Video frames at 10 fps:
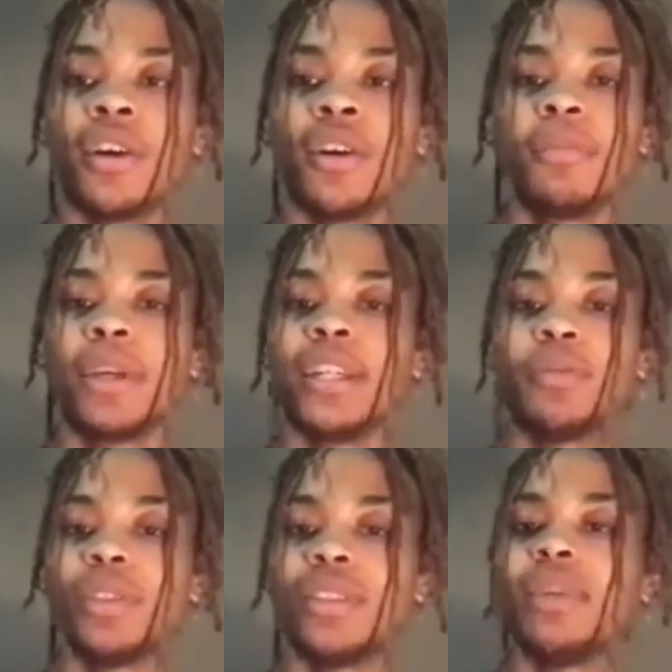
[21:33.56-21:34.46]
because
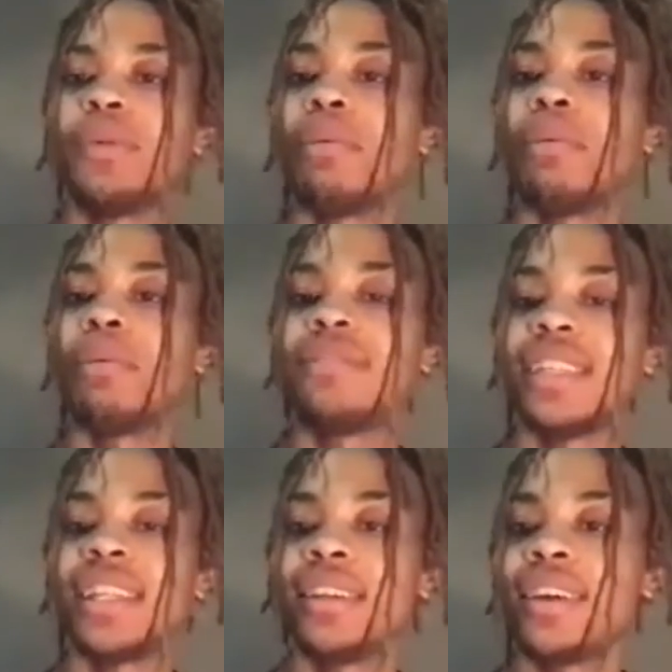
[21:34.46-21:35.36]
we've seen what we have
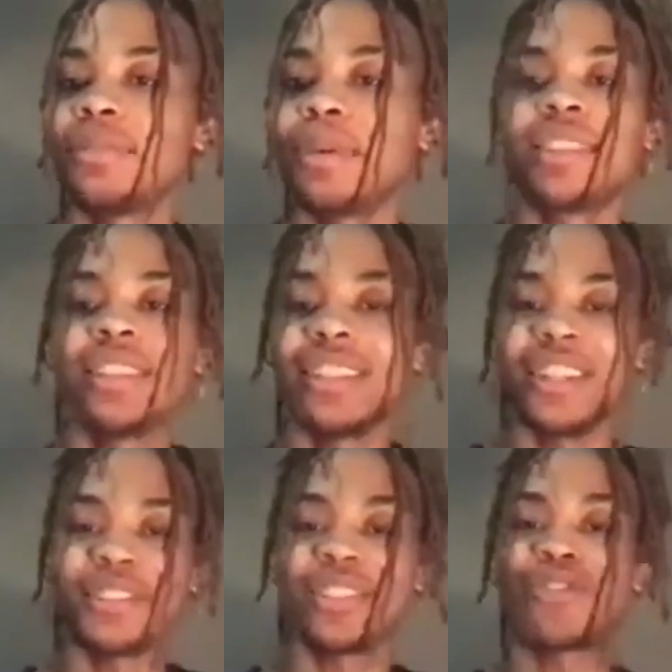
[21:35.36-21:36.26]
seen, especially,
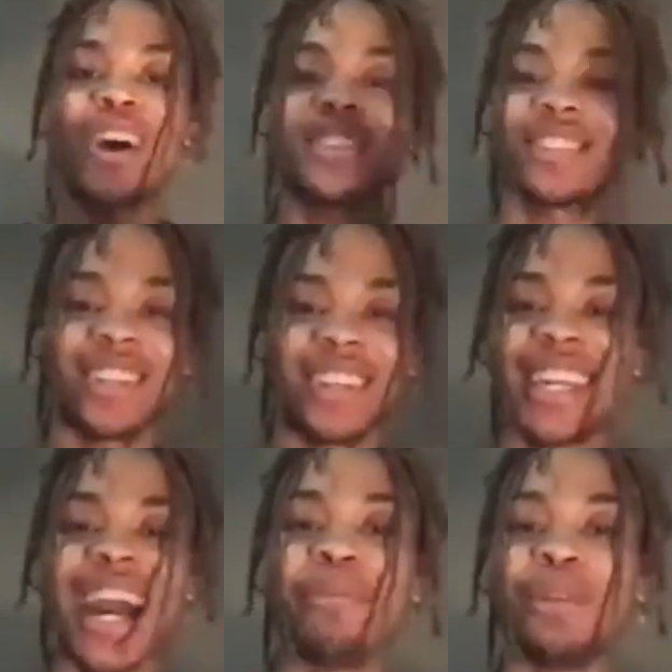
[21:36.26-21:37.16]
since Ron's a
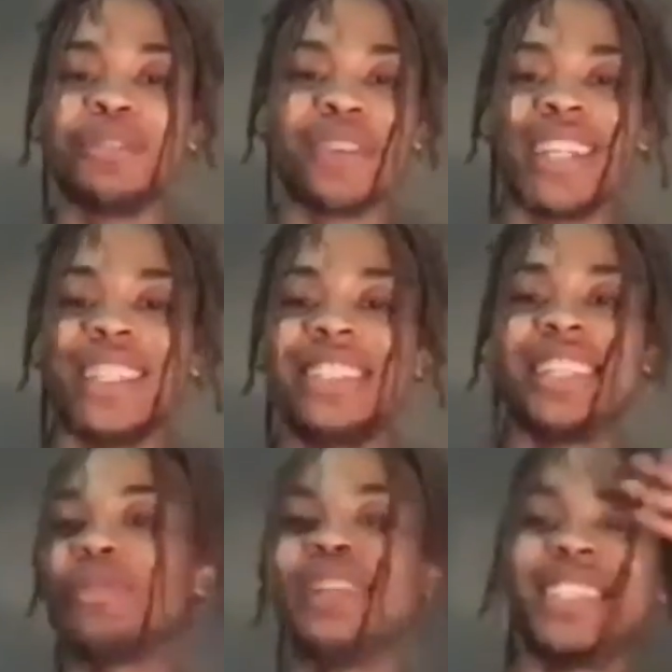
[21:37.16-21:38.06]
Cowboys fan. He's
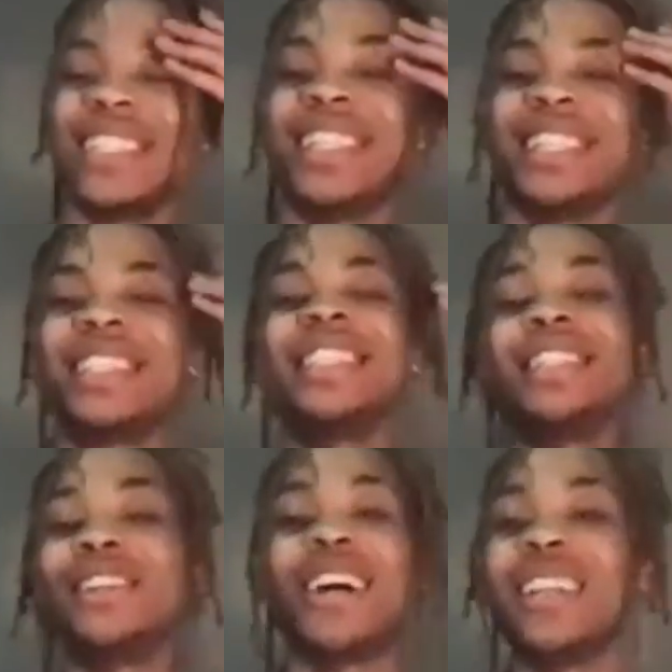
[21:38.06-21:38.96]
seen what he's seen in
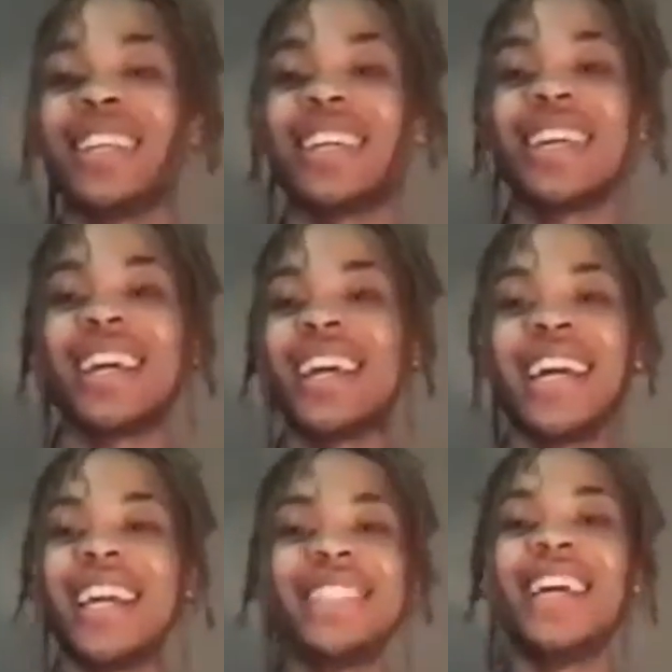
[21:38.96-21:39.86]
Ezekiel.
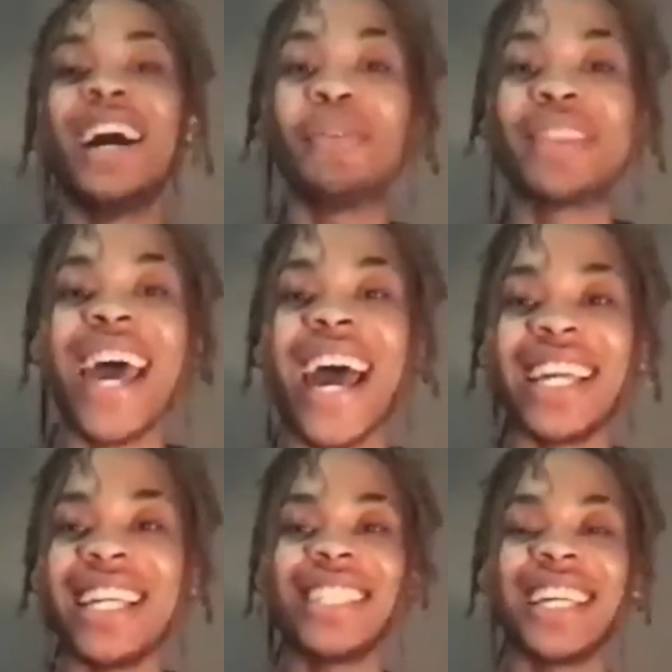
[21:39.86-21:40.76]
He's done with that.
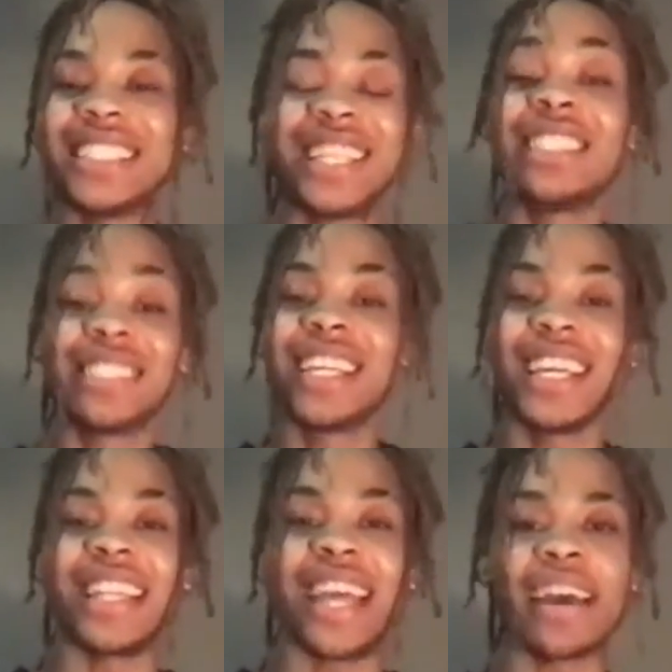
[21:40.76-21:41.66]
He's done
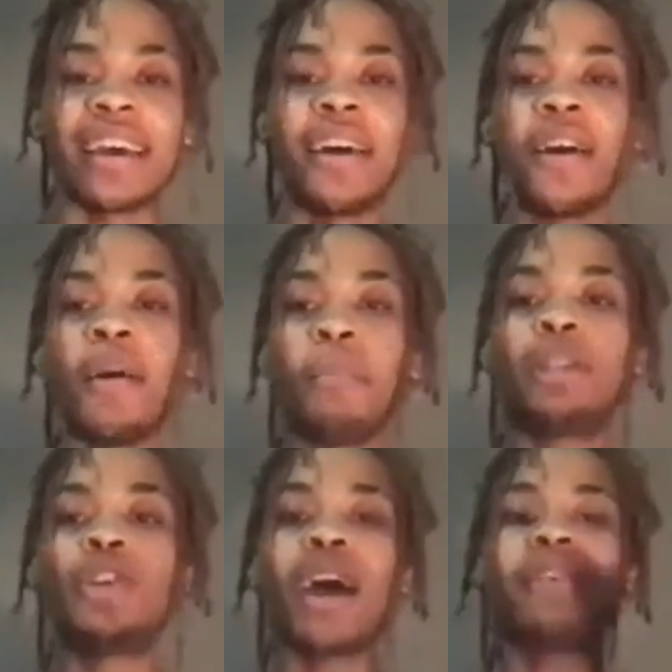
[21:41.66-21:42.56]
seeing that. But
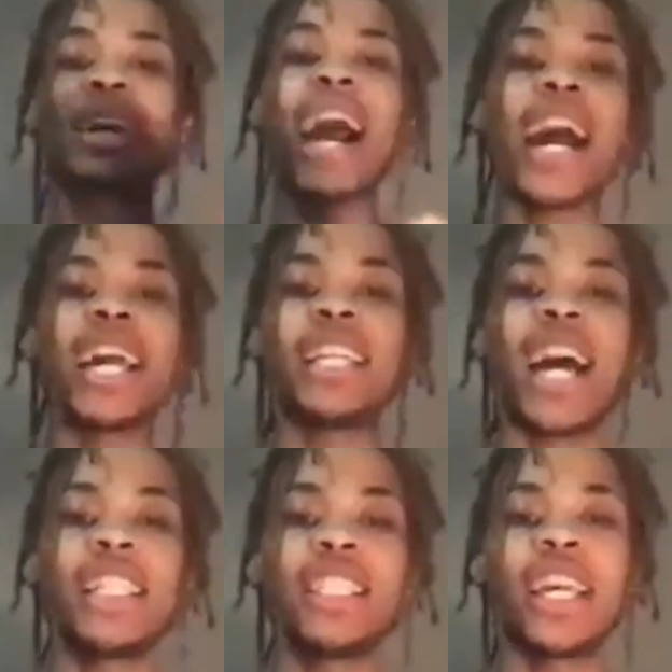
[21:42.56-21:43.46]
you have a guy,
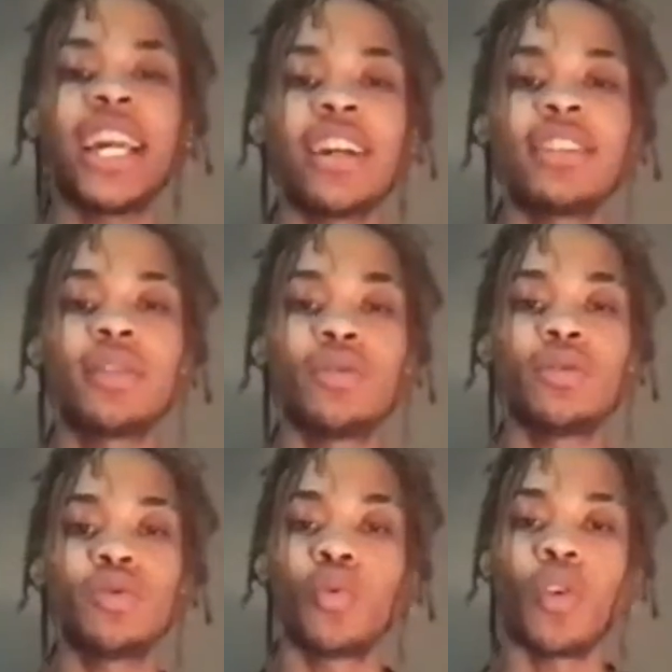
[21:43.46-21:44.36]
Najee Harris, who's
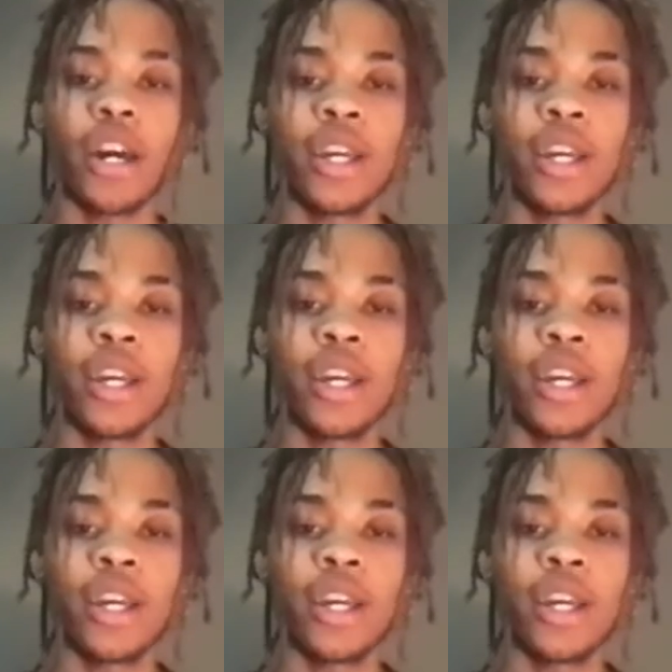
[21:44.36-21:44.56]
one,